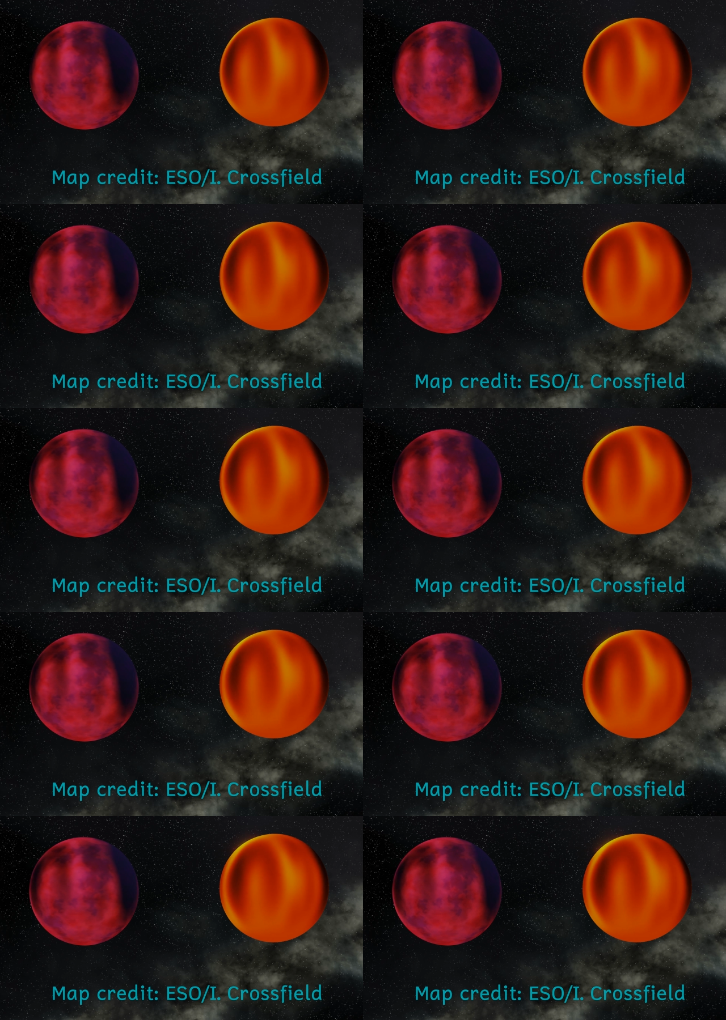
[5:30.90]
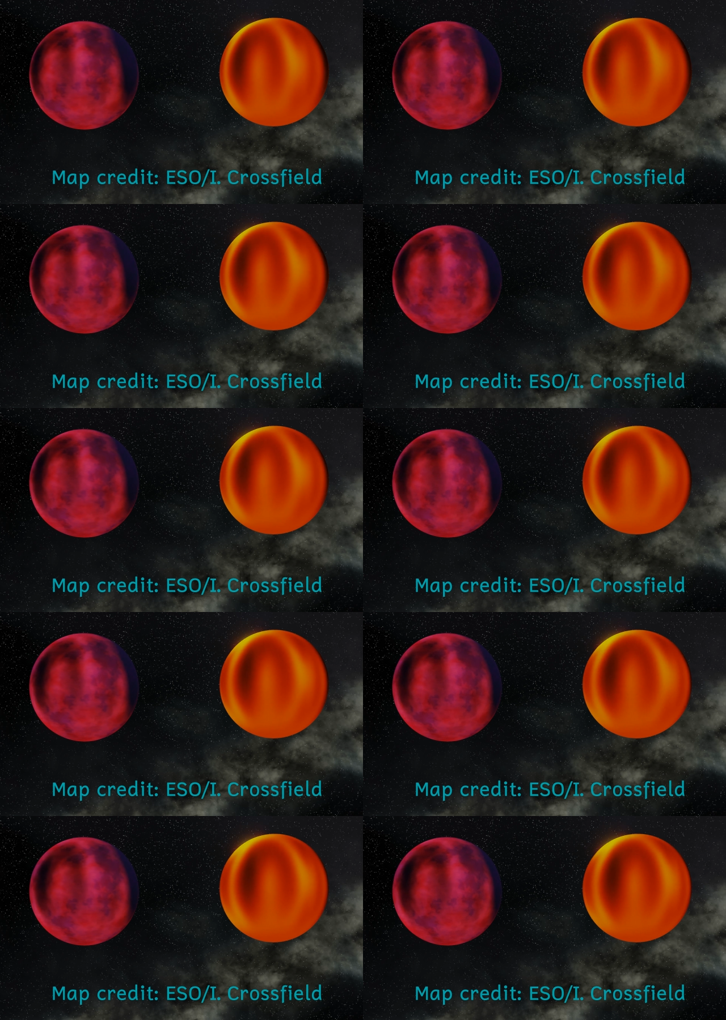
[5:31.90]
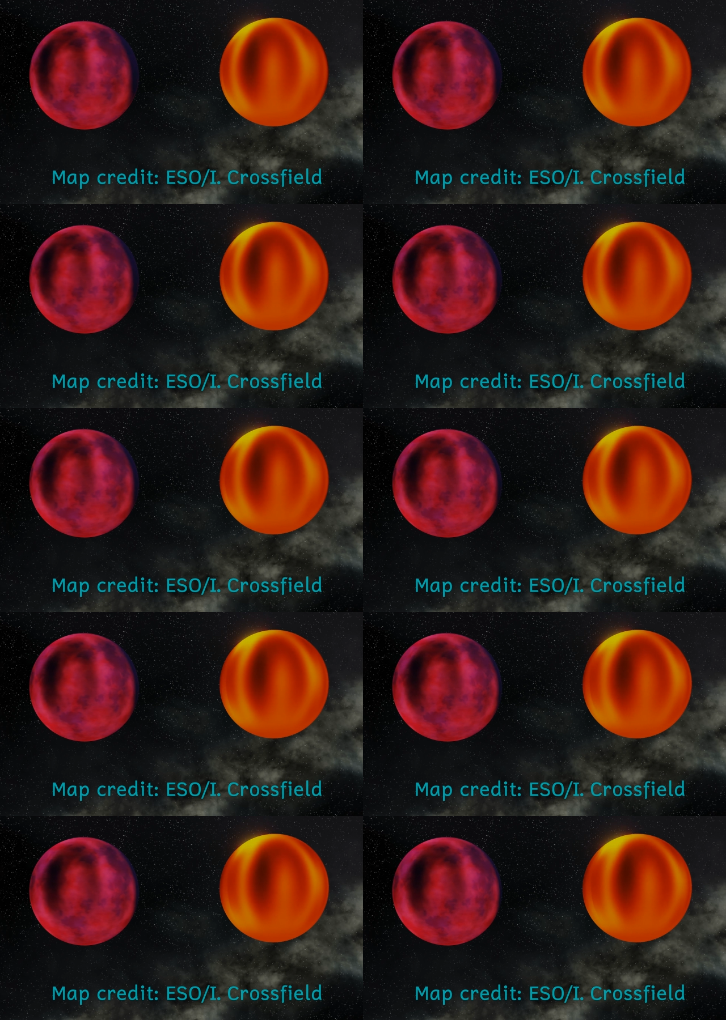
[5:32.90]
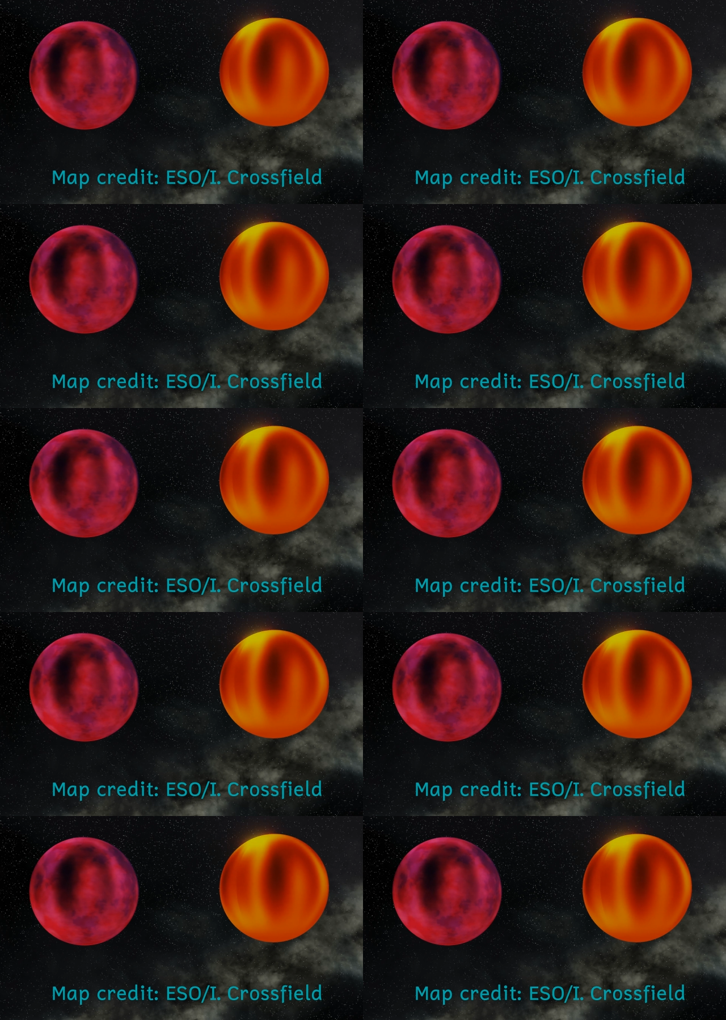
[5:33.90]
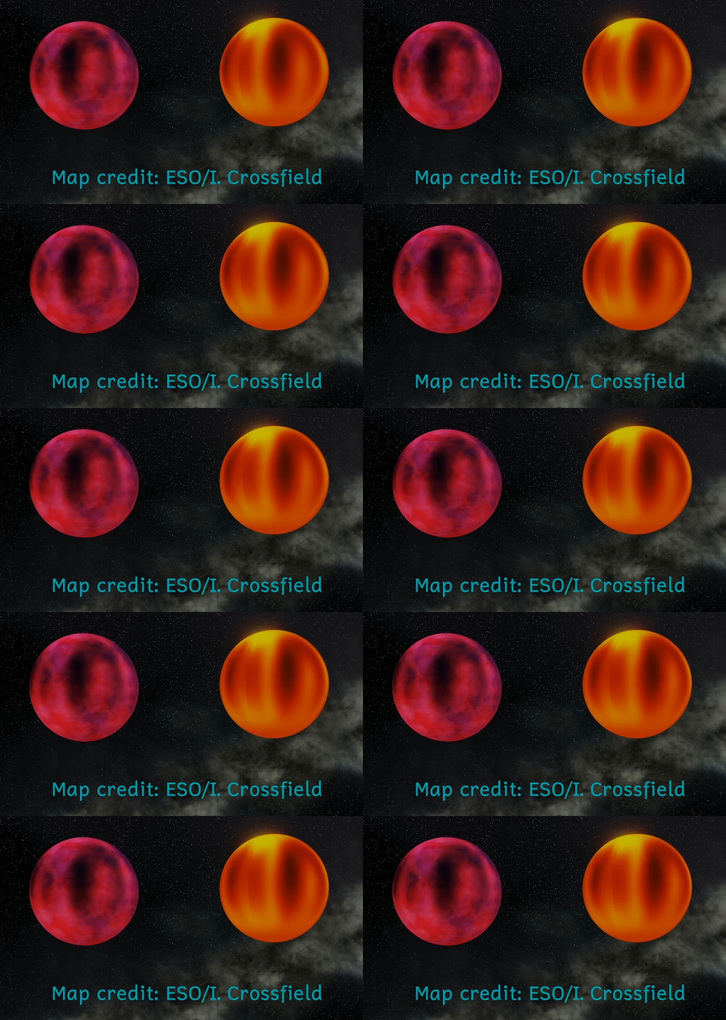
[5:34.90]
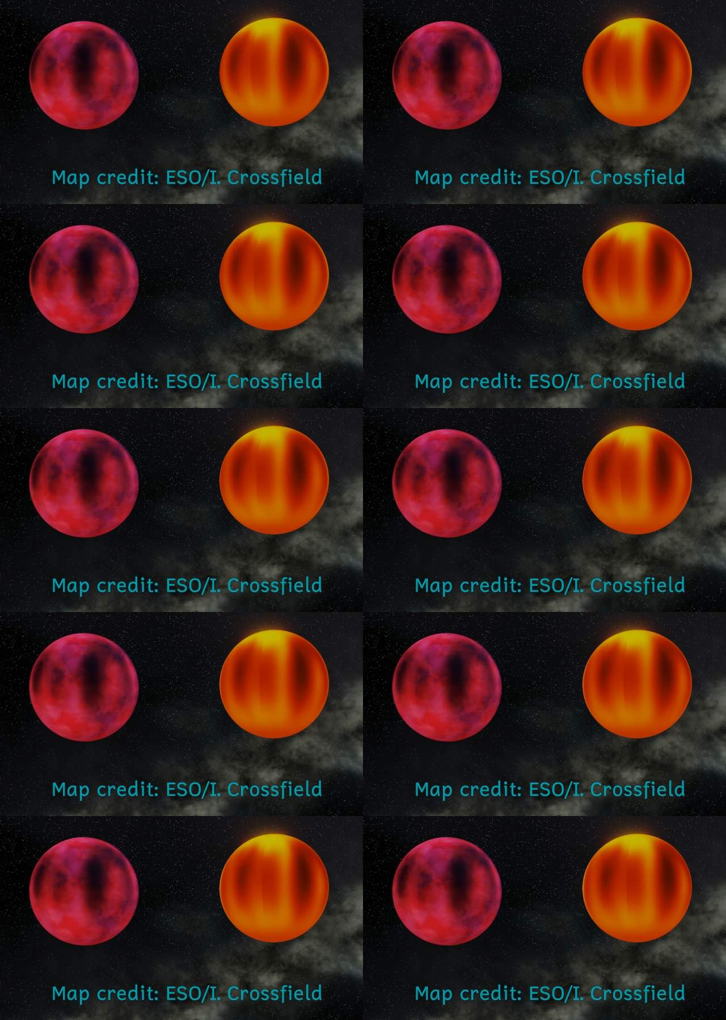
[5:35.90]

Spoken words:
Nobody's mouth can be seen.